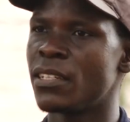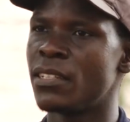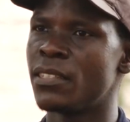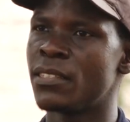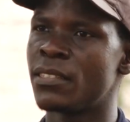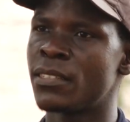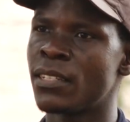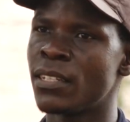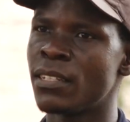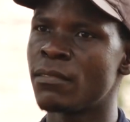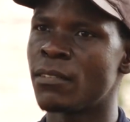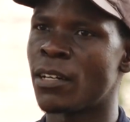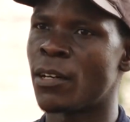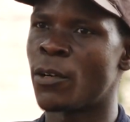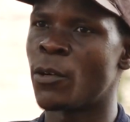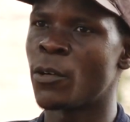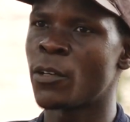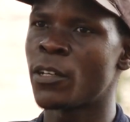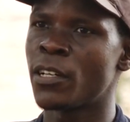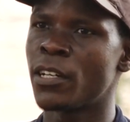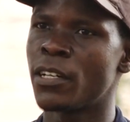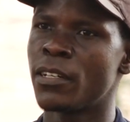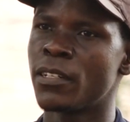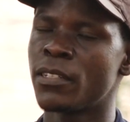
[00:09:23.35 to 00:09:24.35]
Silver
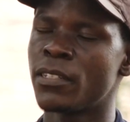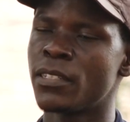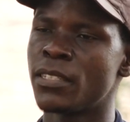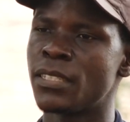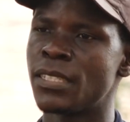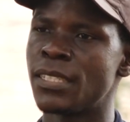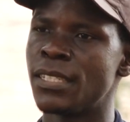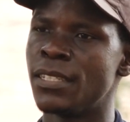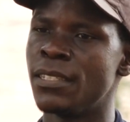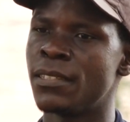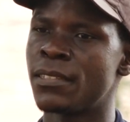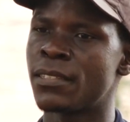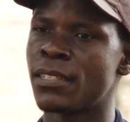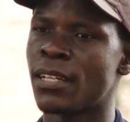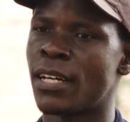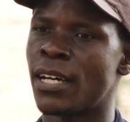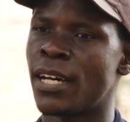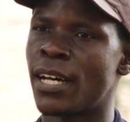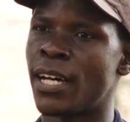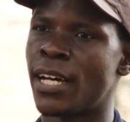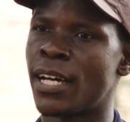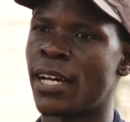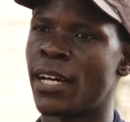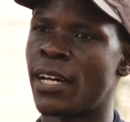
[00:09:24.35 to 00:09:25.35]
oak, it's
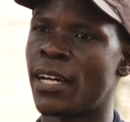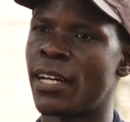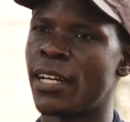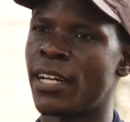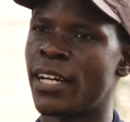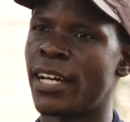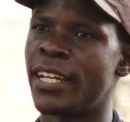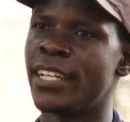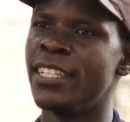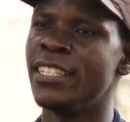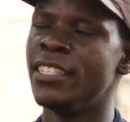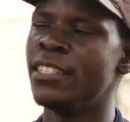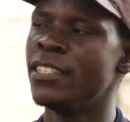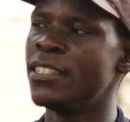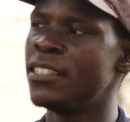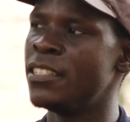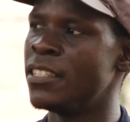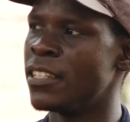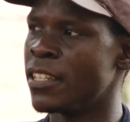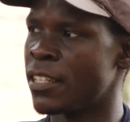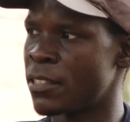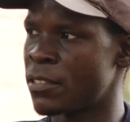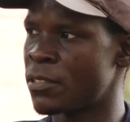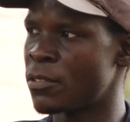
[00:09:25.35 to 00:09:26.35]
an
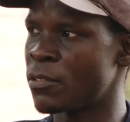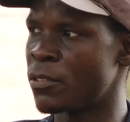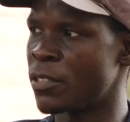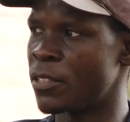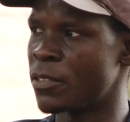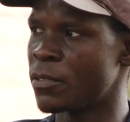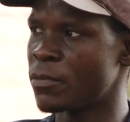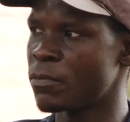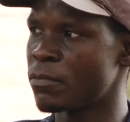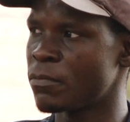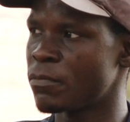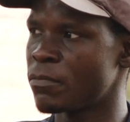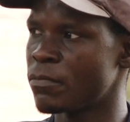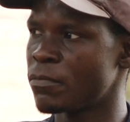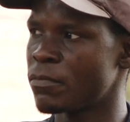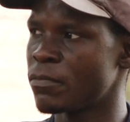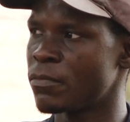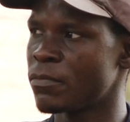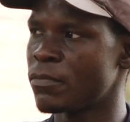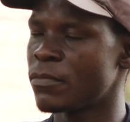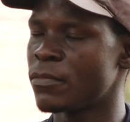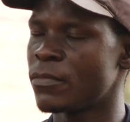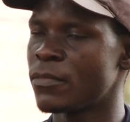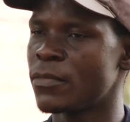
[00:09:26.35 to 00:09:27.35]
indigenous tree.
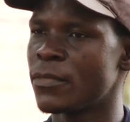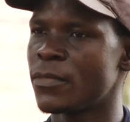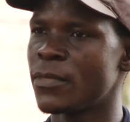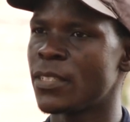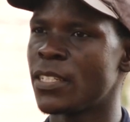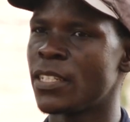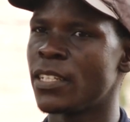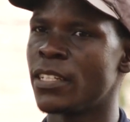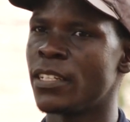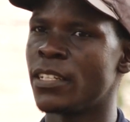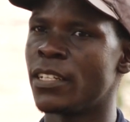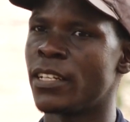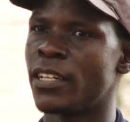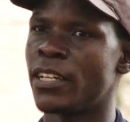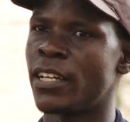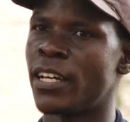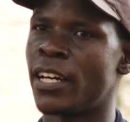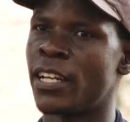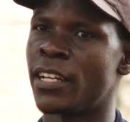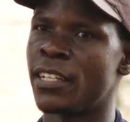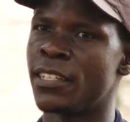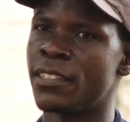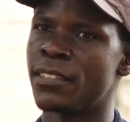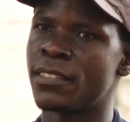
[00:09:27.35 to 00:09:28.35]

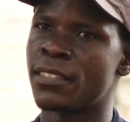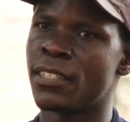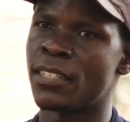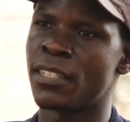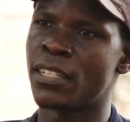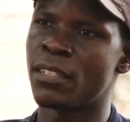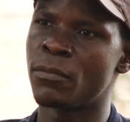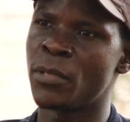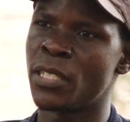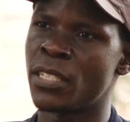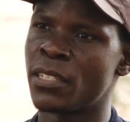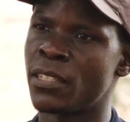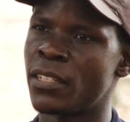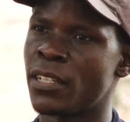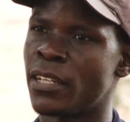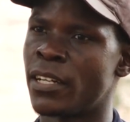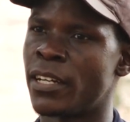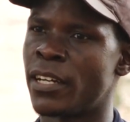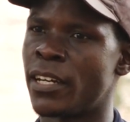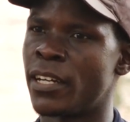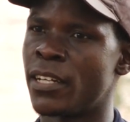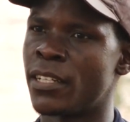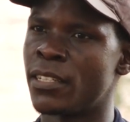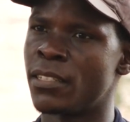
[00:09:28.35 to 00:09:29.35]
And it's endemic
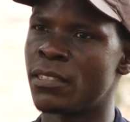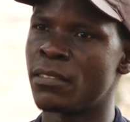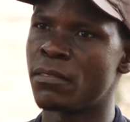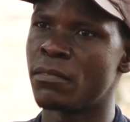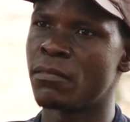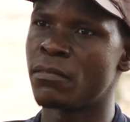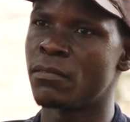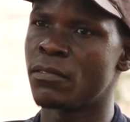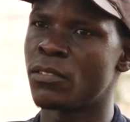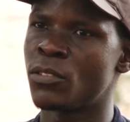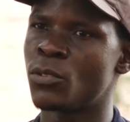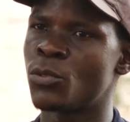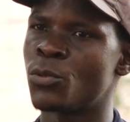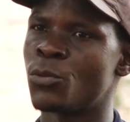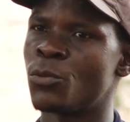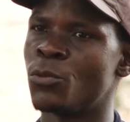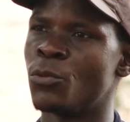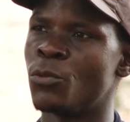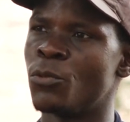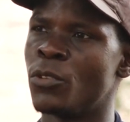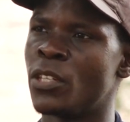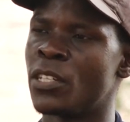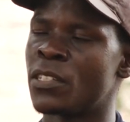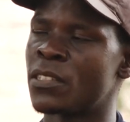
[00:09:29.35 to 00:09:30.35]

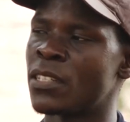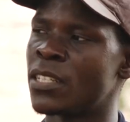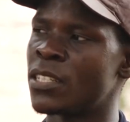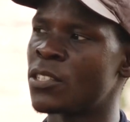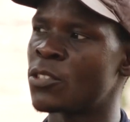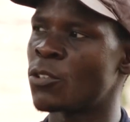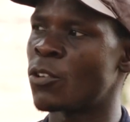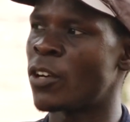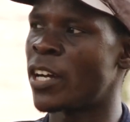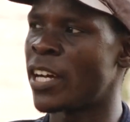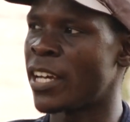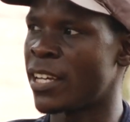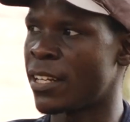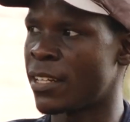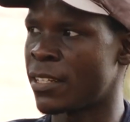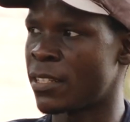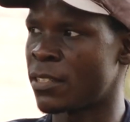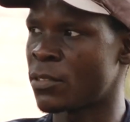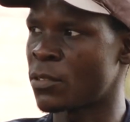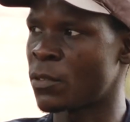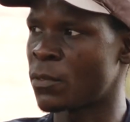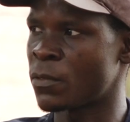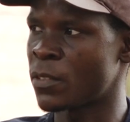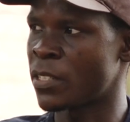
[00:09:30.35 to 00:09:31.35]
to the central
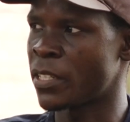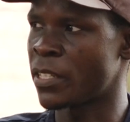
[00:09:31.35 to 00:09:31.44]
highlands of